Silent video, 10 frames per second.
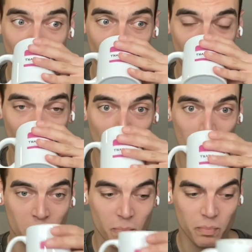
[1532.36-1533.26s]

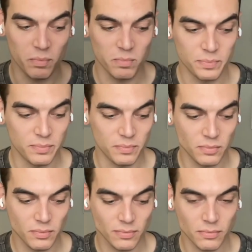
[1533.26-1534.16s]

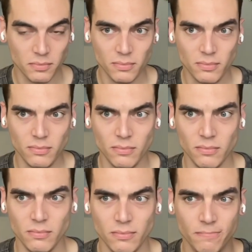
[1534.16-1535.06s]

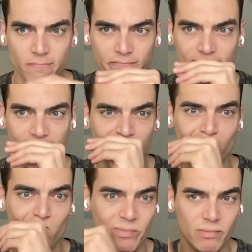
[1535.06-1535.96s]

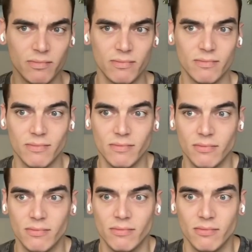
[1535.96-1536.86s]

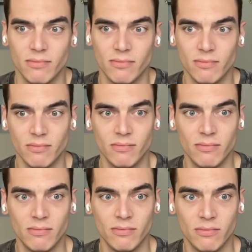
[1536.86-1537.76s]

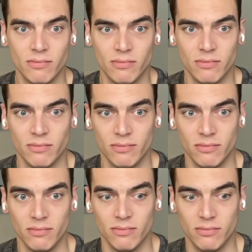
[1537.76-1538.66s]

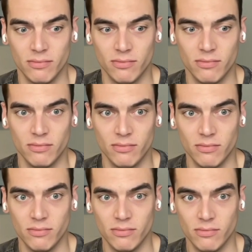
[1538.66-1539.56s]

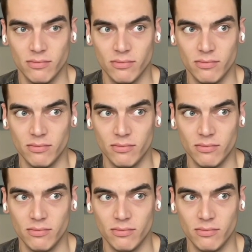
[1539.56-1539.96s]
[no speech]